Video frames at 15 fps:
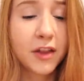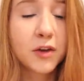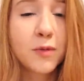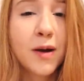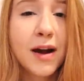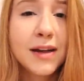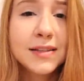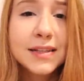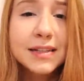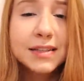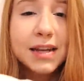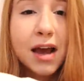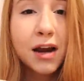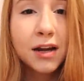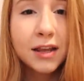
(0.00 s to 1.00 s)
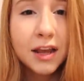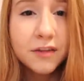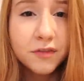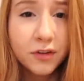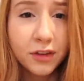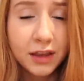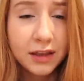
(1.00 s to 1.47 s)
Otherwise, it's not gonna
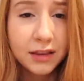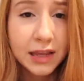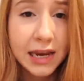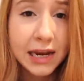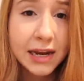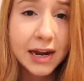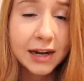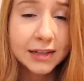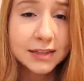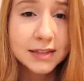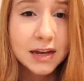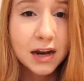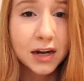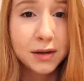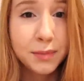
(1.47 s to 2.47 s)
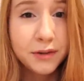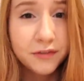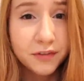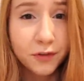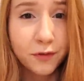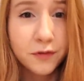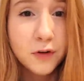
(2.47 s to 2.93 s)
get fully clean and it's not gonna be
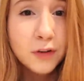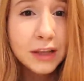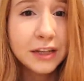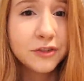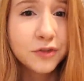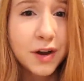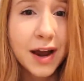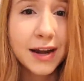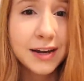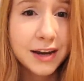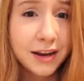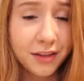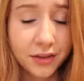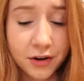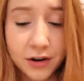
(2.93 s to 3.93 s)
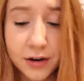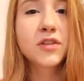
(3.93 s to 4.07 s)
fully dried either.